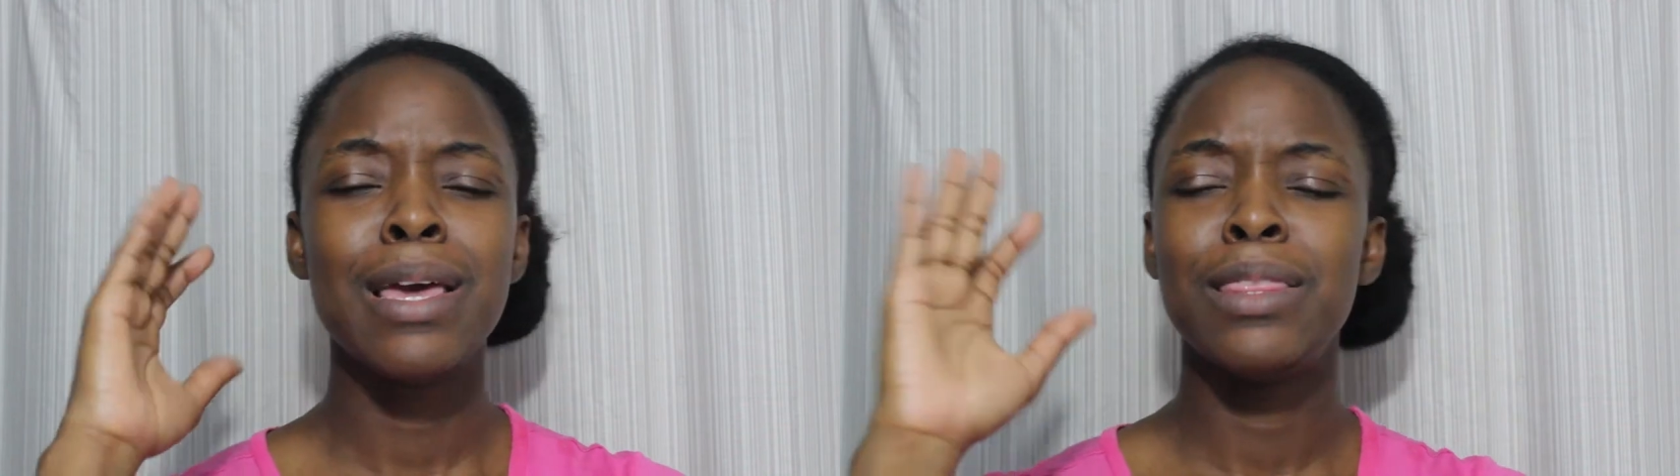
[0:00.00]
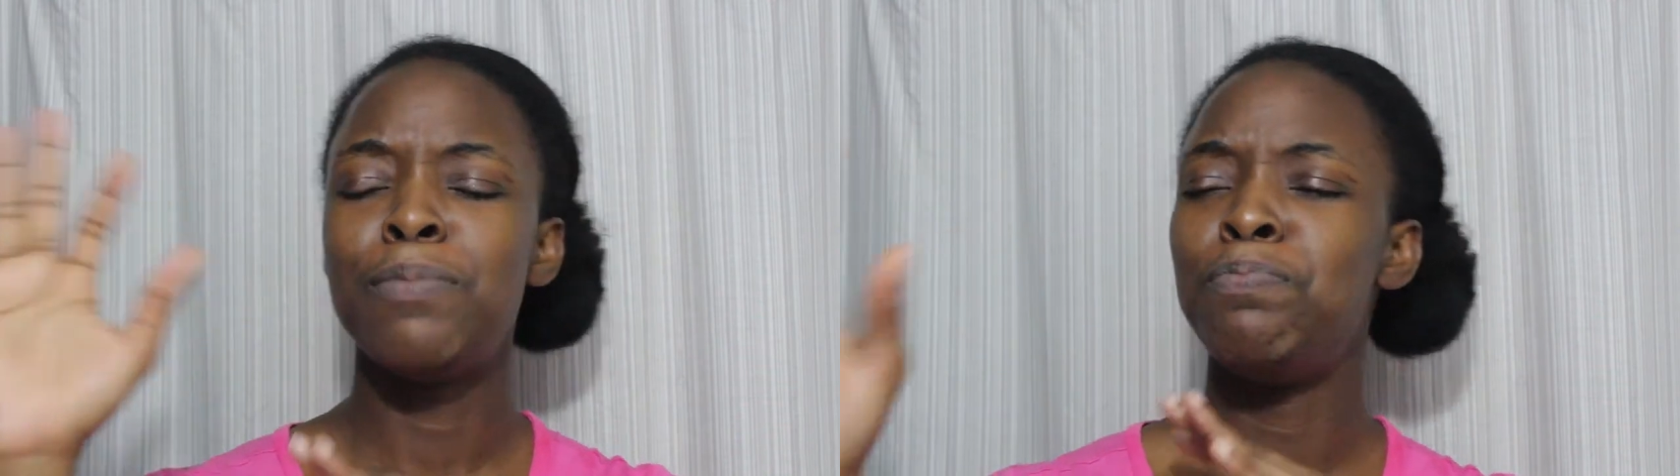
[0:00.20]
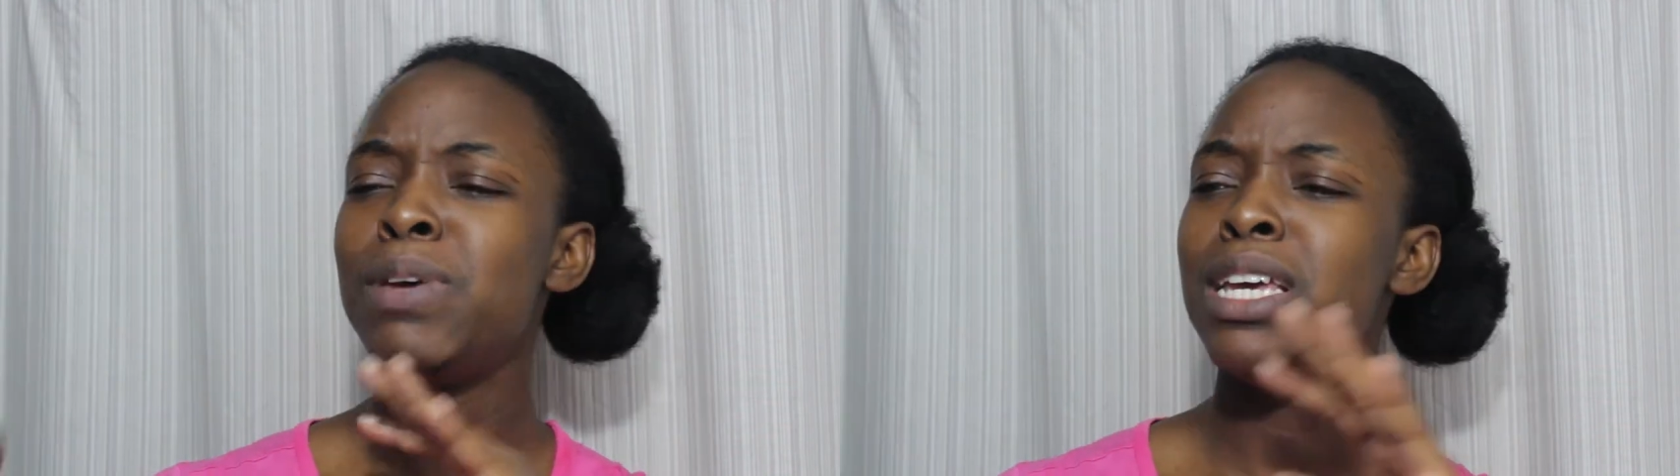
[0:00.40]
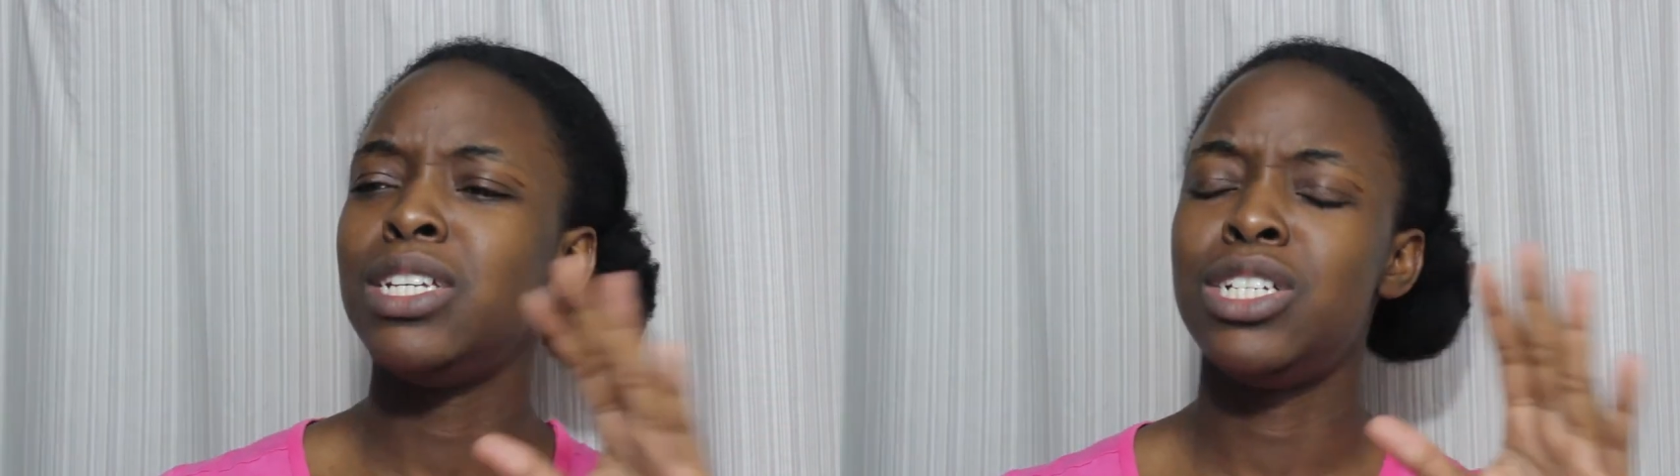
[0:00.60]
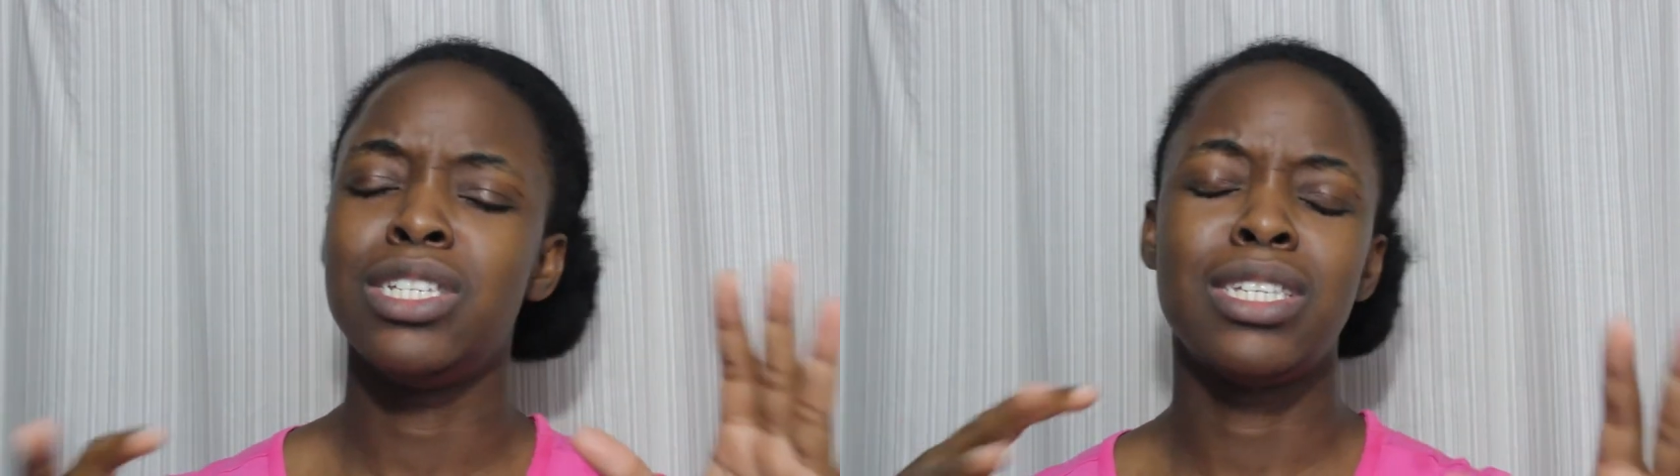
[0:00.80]
the
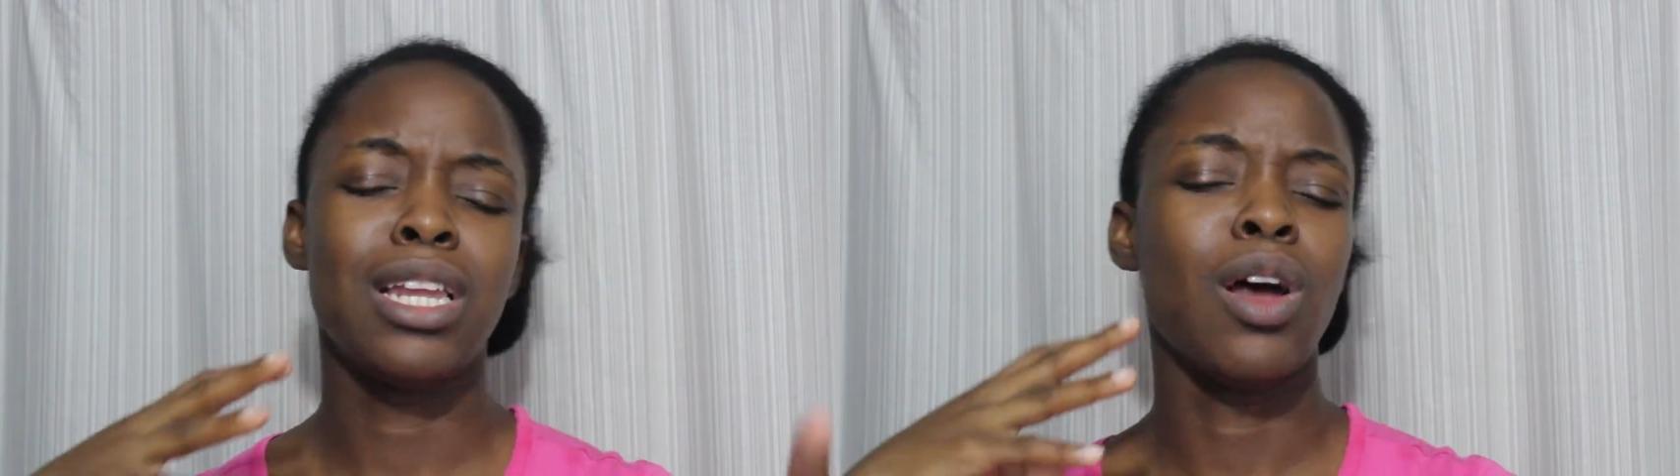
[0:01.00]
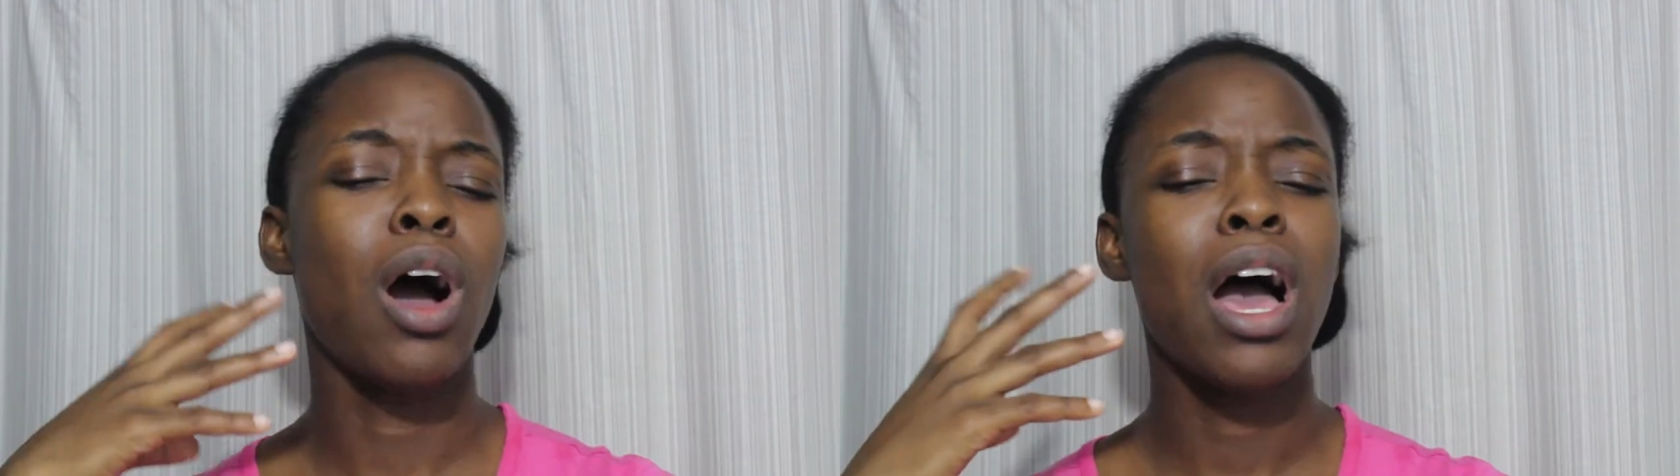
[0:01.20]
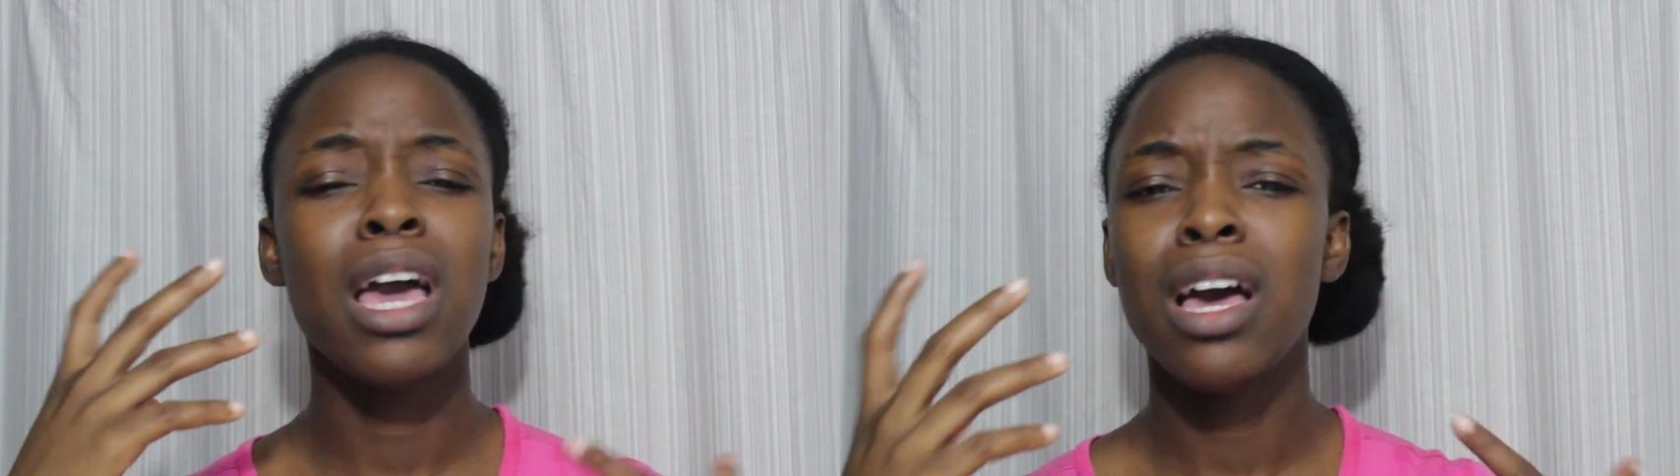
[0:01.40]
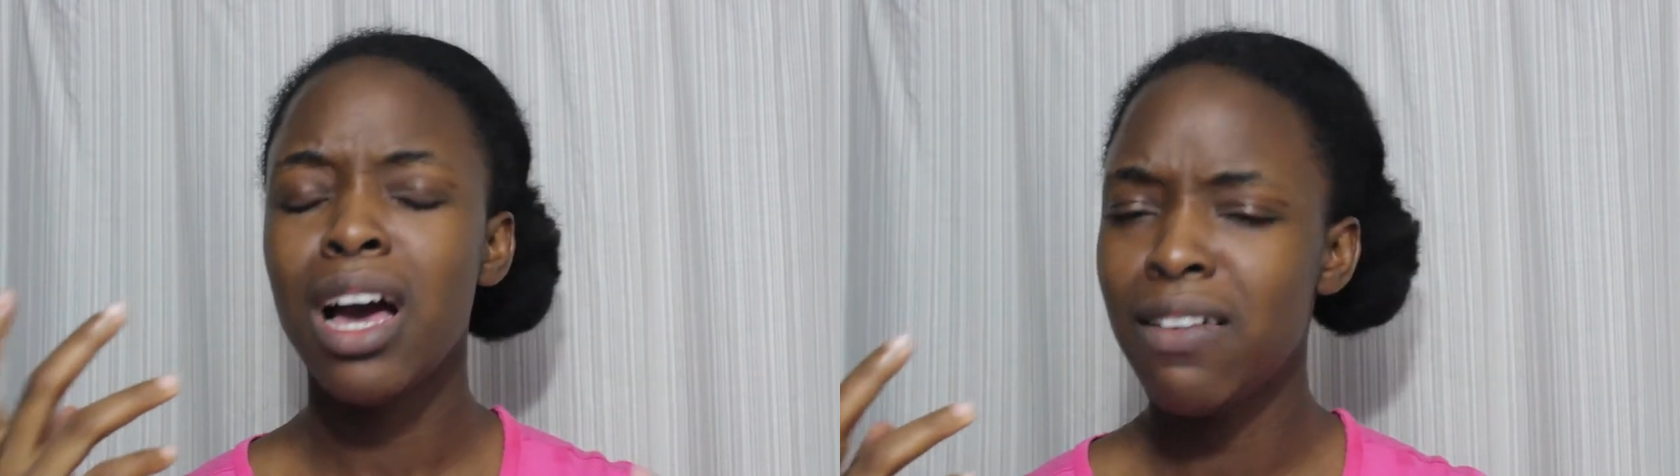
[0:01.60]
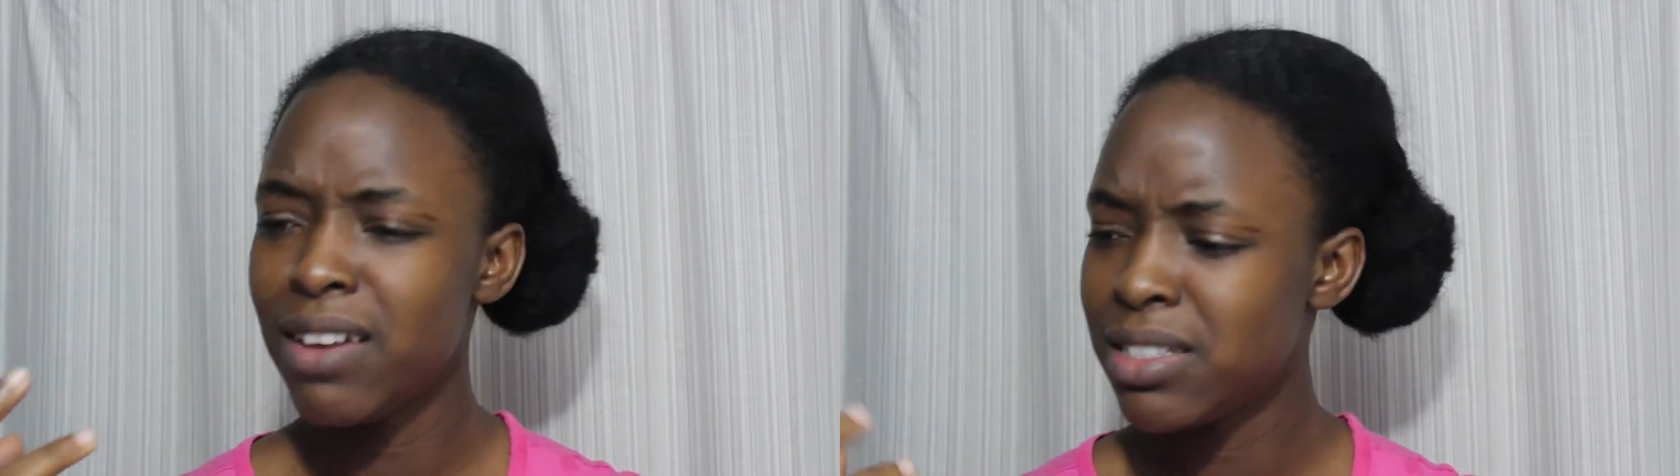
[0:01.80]
beaches, and have